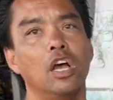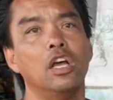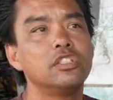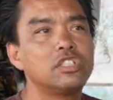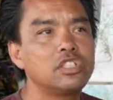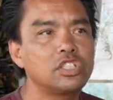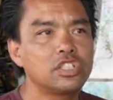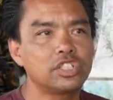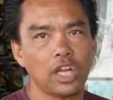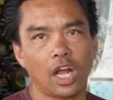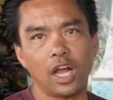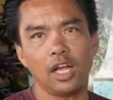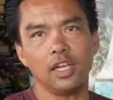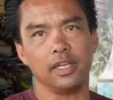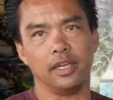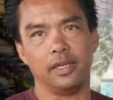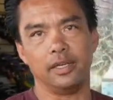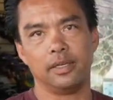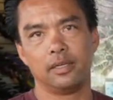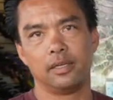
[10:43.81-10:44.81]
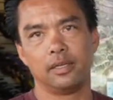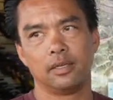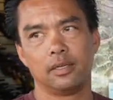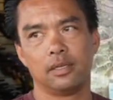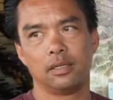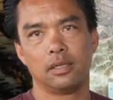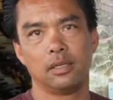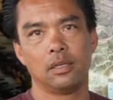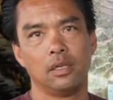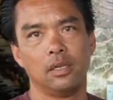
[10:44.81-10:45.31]
solid.
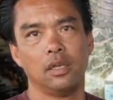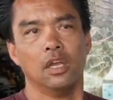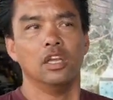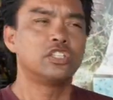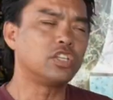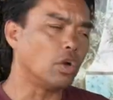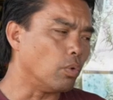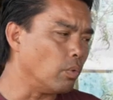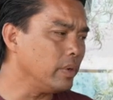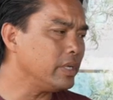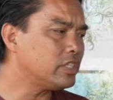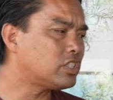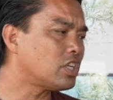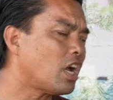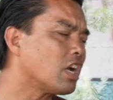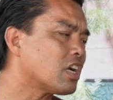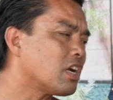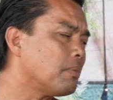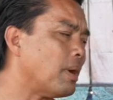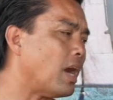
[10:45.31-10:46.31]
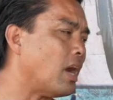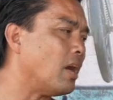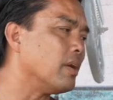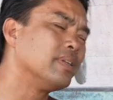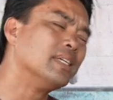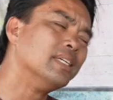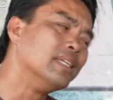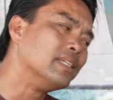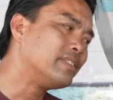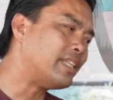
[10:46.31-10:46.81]
So when we talk about
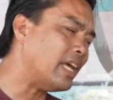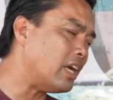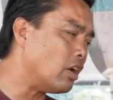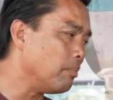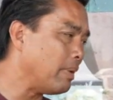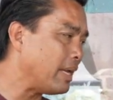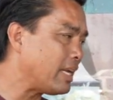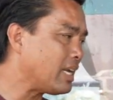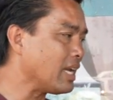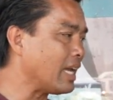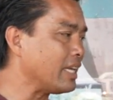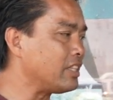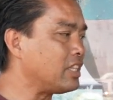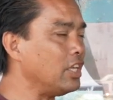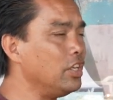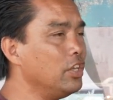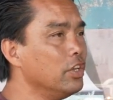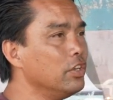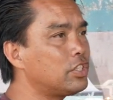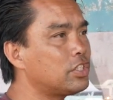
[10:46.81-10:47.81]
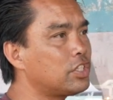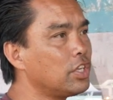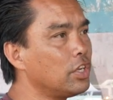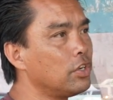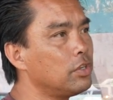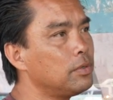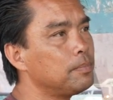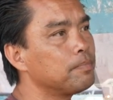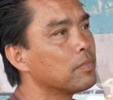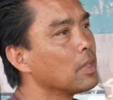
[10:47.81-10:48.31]
they don't make it like they used
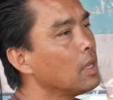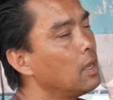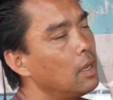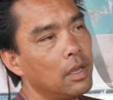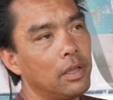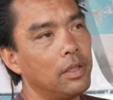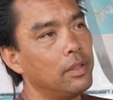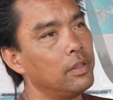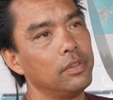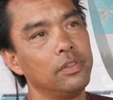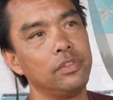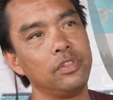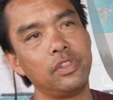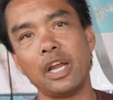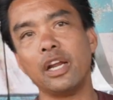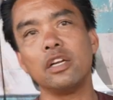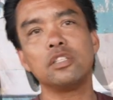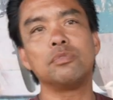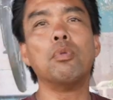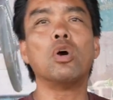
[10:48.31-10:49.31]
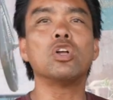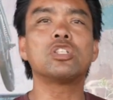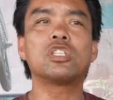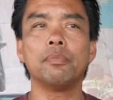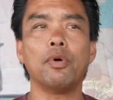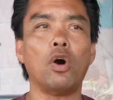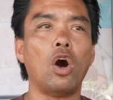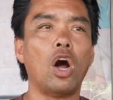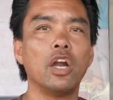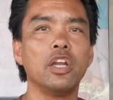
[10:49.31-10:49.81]
to, there's
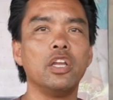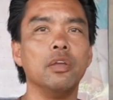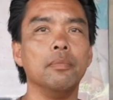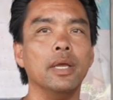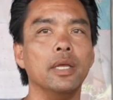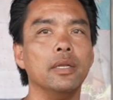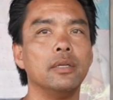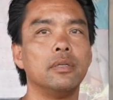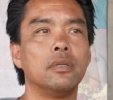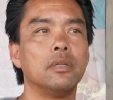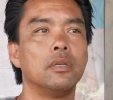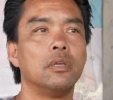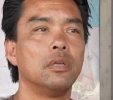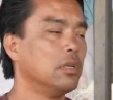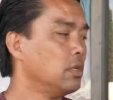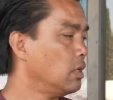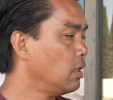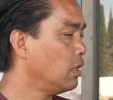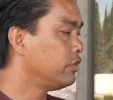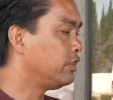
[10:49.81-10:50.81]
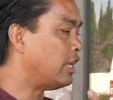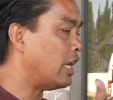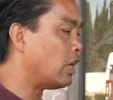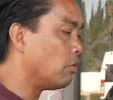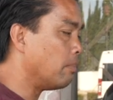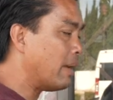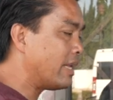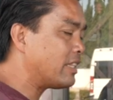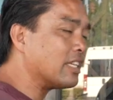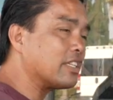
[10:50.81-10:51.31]
multiple argument. They
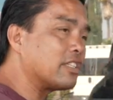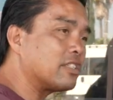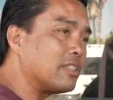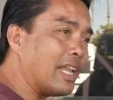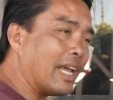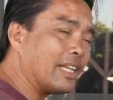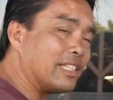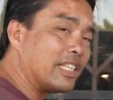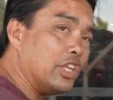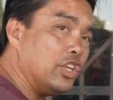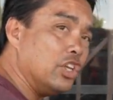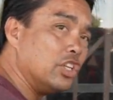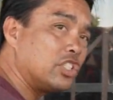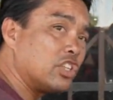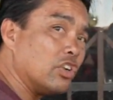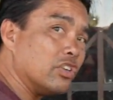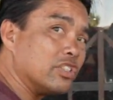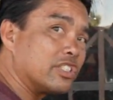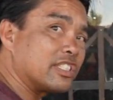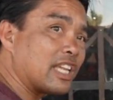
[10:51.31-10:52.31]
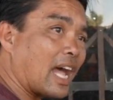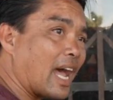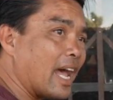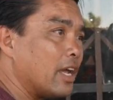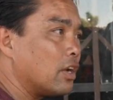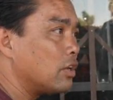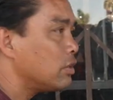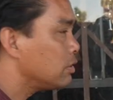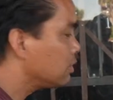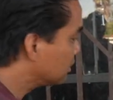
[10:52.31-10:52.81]
don't make this like they used to in
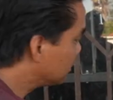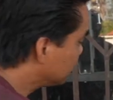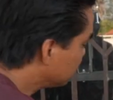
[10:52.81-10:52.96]
style,